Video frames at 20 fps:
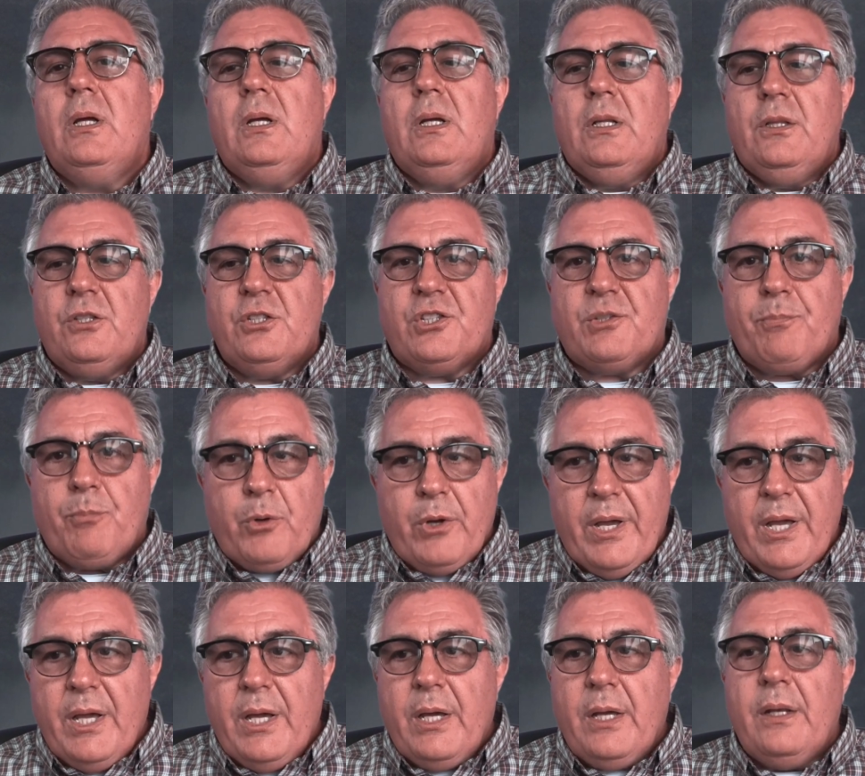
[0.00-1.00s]
the
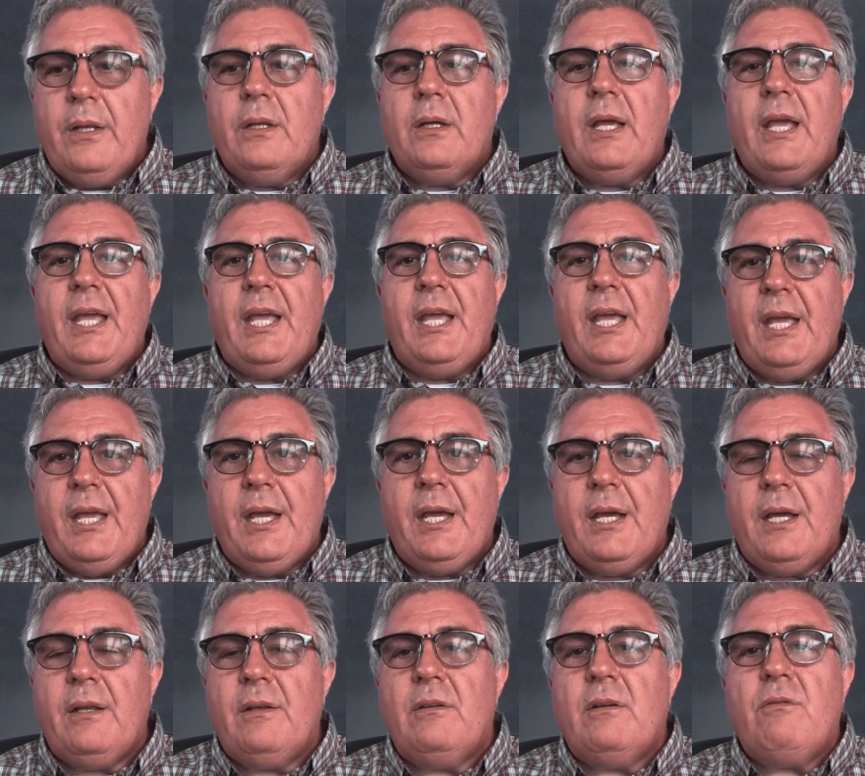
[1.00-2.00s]
spread,
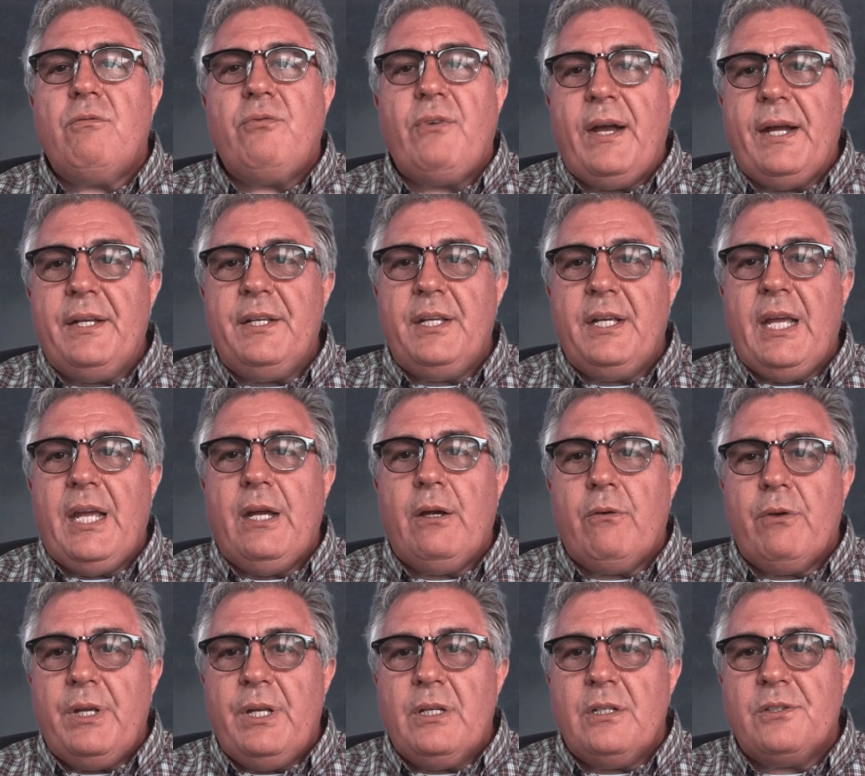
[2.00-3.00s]
and finding
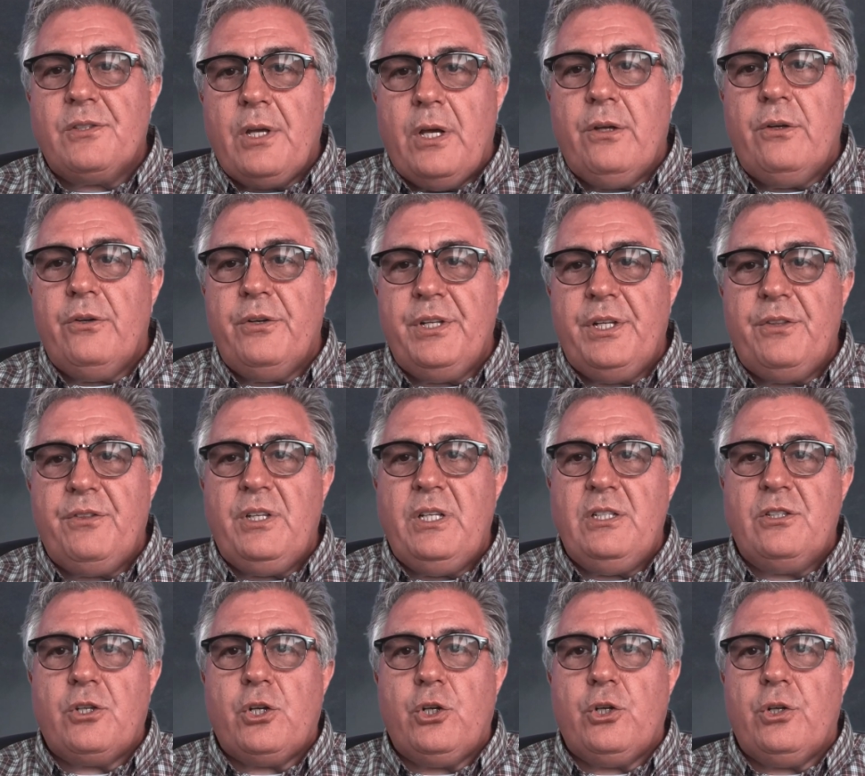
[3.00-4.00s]
areas underneath these
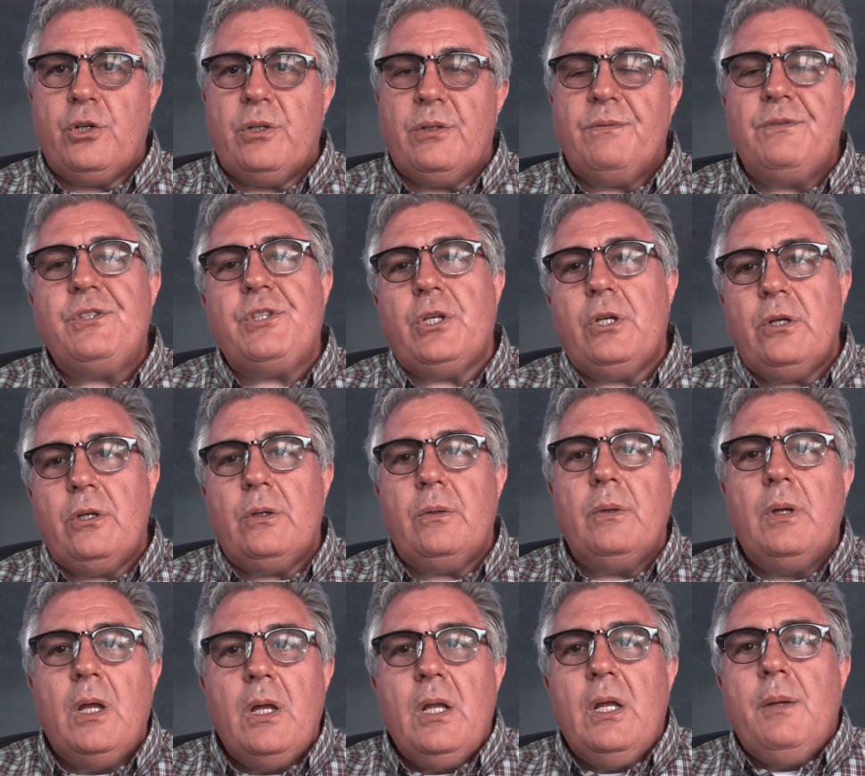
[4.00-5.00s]
curves. So
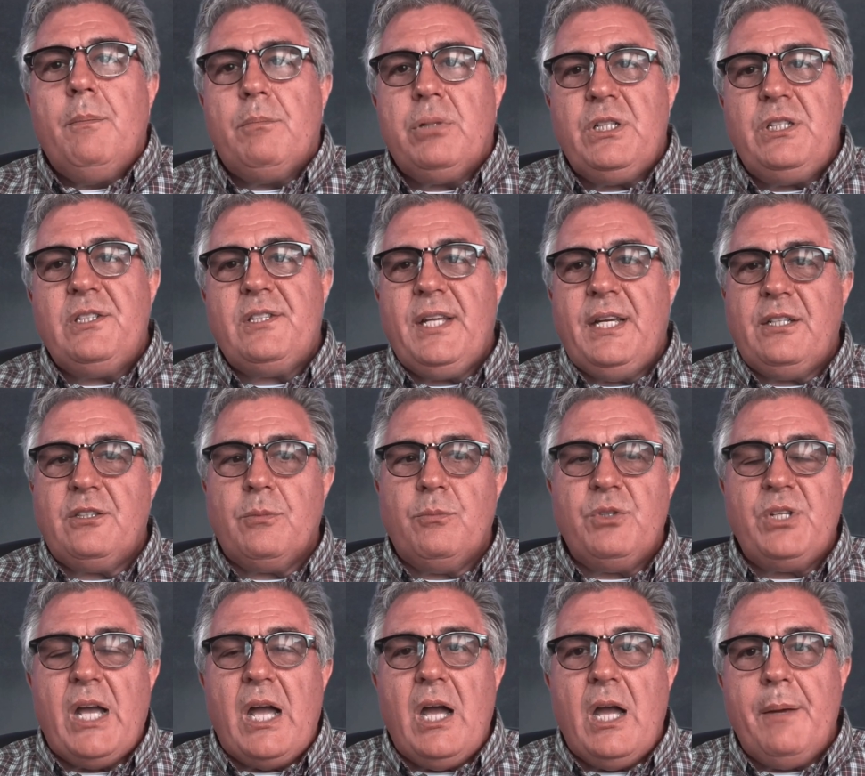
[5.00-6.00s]
please take some
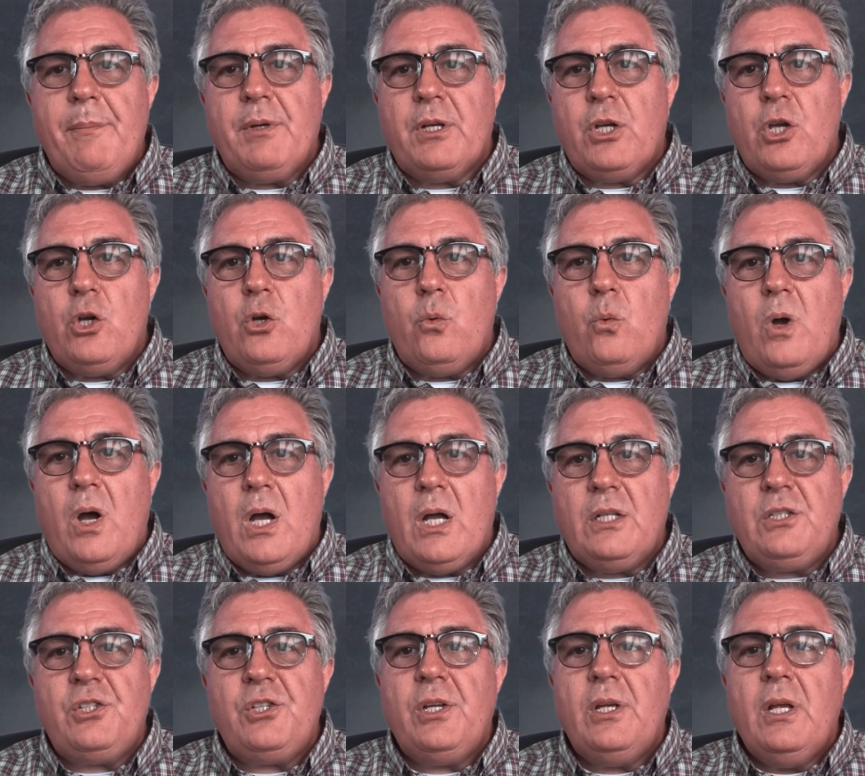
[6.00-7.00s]
time and go
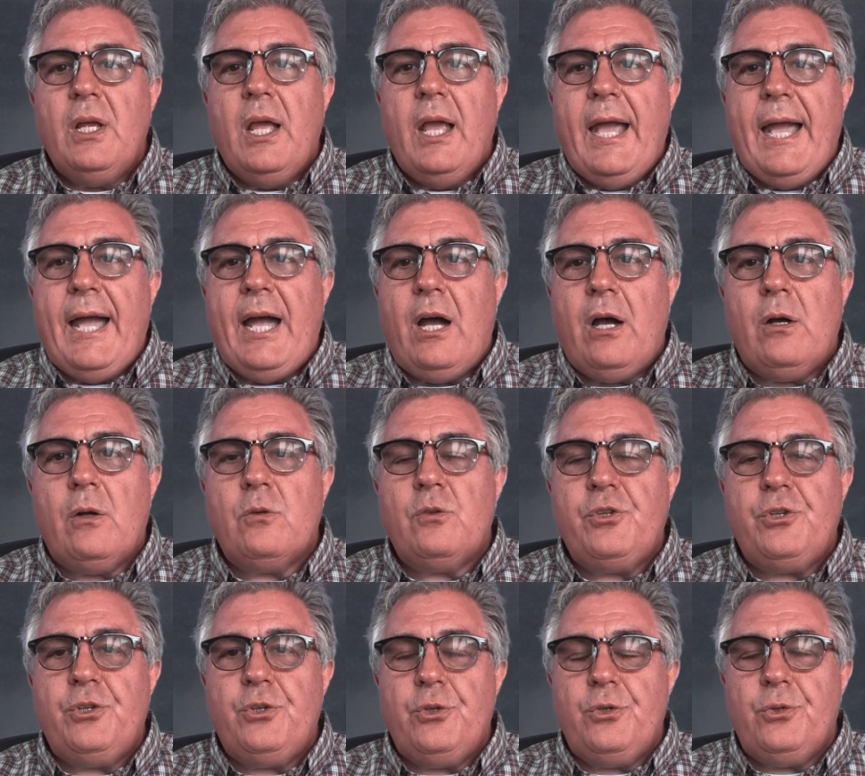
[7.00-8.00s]
watch how
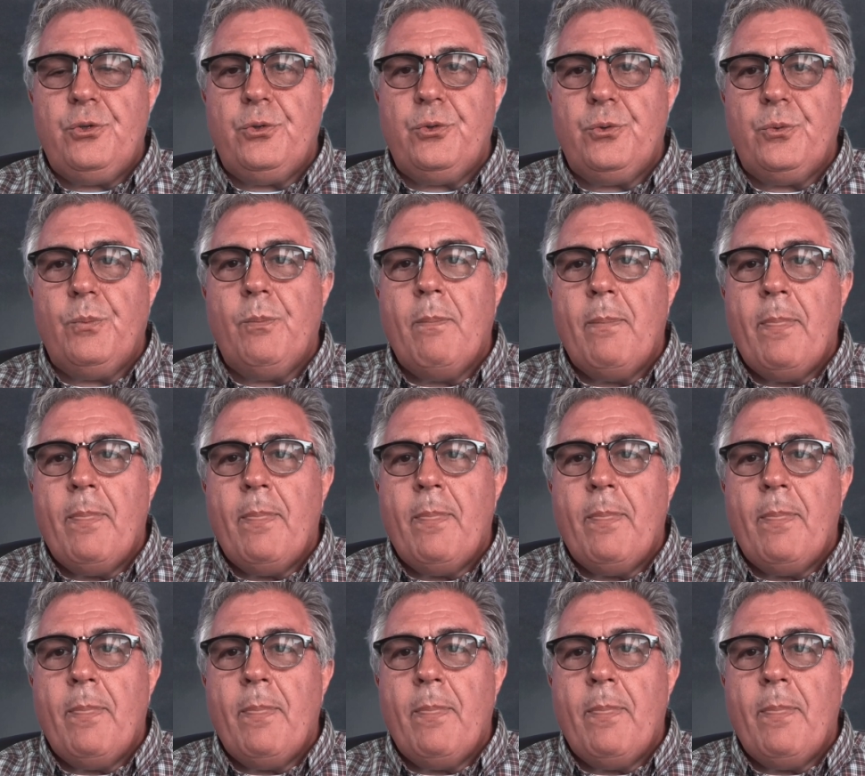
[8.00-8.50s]
to